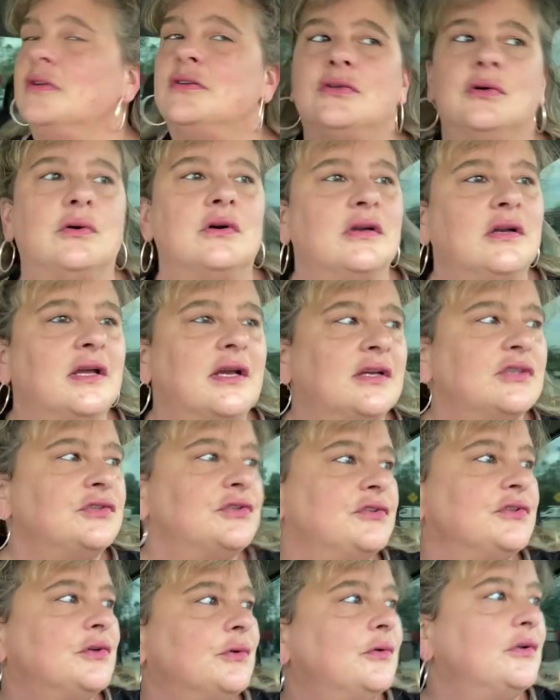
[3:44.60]
DoorDash
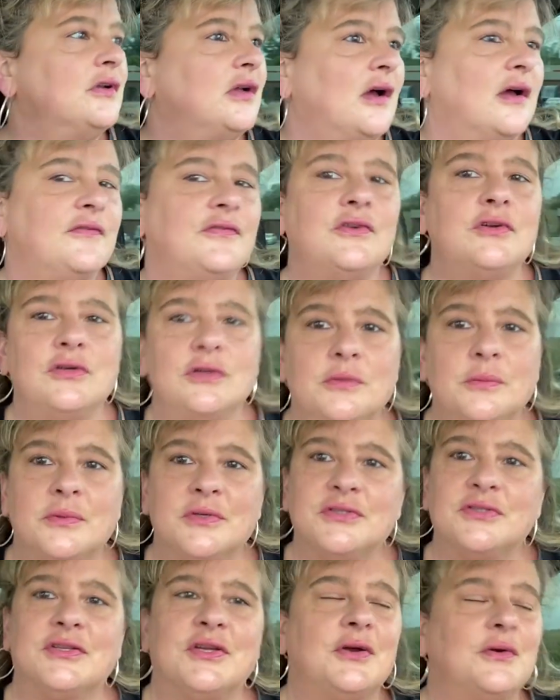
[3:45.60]
is going off.
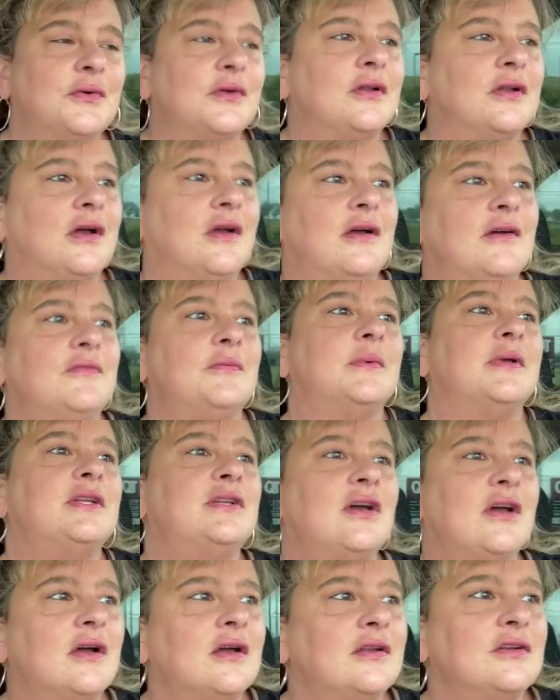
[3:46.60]
Uber's going off. My
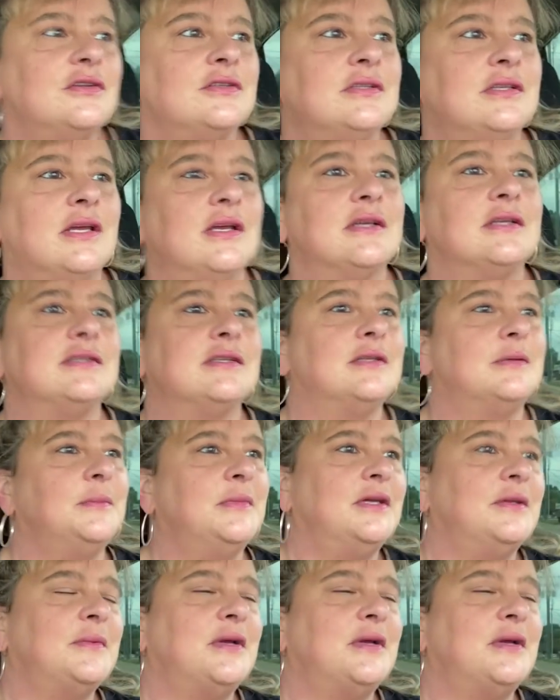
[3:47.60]
daughter's texting me.